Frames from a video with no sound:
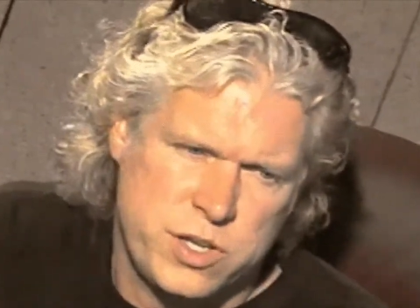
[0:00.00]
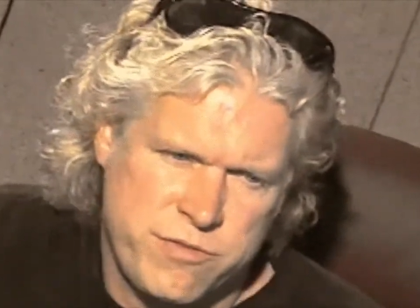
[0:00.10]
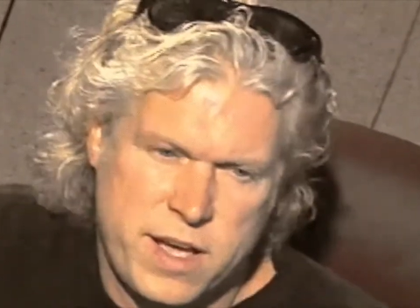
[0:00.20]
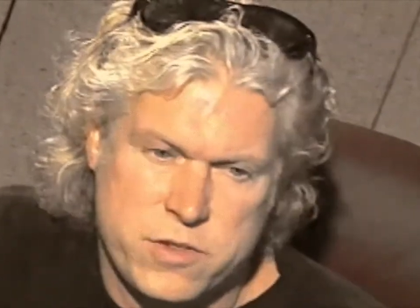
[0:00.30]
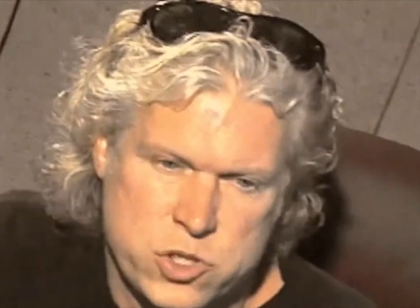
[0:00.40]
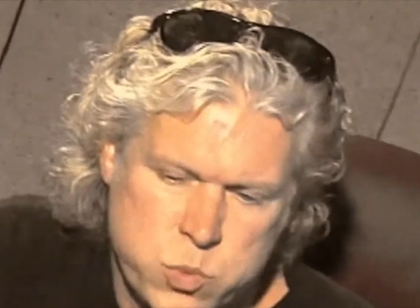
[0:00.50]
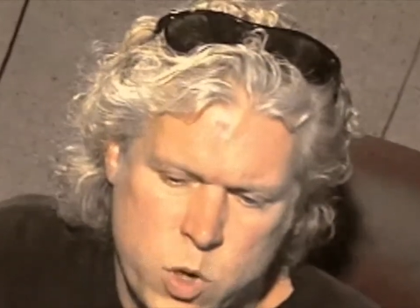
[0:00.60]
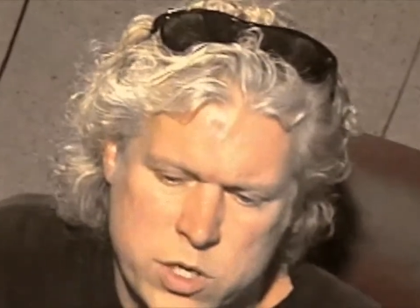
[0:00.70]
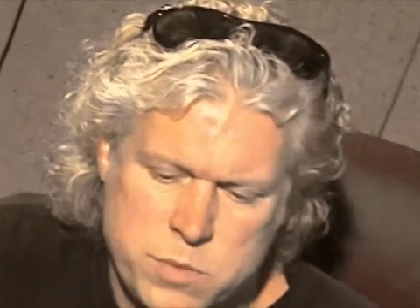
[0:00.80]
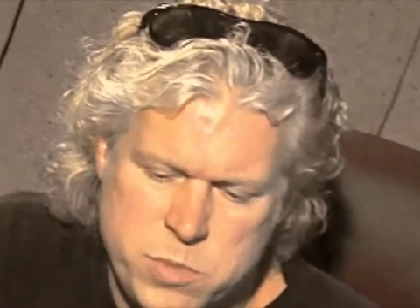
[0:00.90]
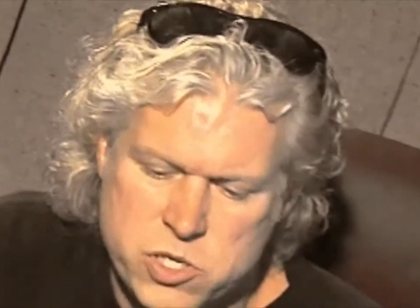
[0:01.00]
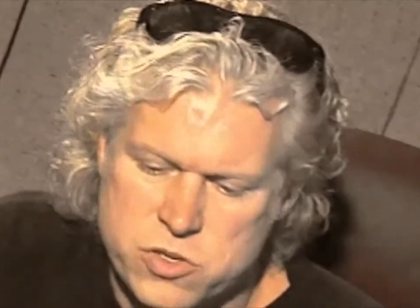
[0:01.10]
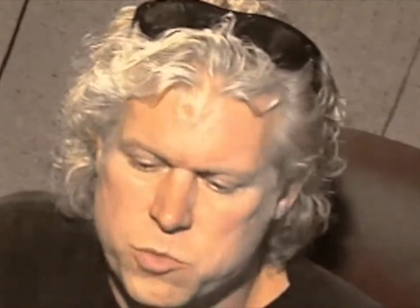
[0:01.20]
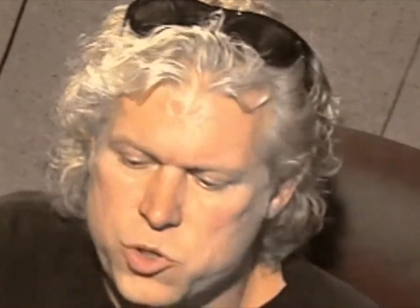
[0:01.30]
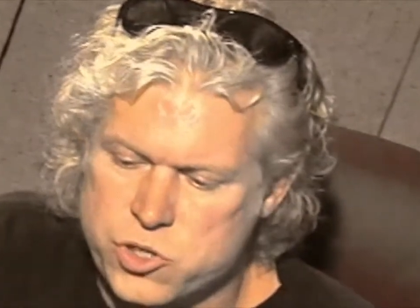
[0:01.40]
and he found this one
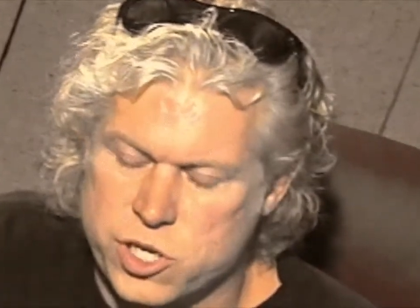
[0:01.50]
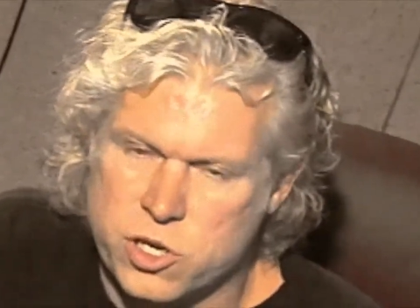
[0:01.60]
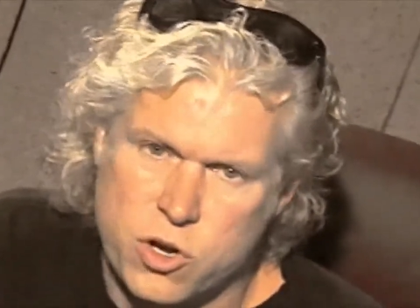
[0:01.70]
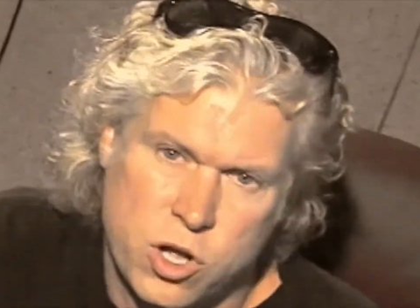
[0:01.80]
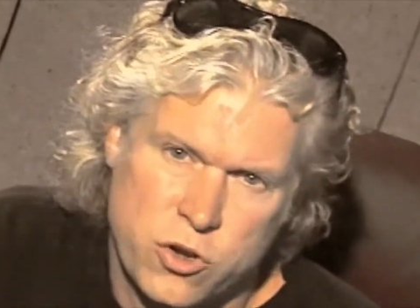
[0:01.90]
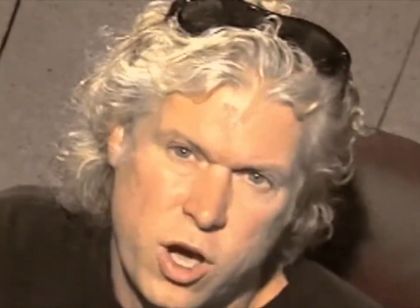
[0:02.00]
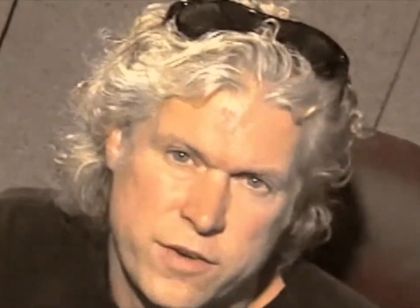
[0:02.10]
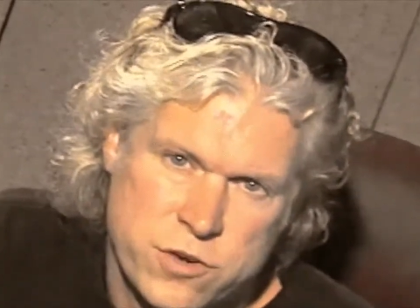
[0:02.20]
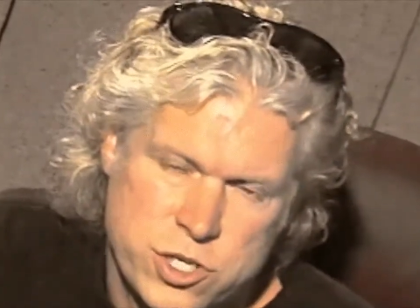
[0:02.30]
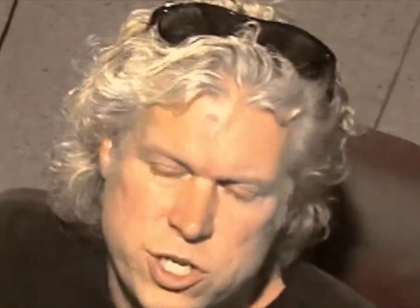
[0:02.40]
piece of music called Hot for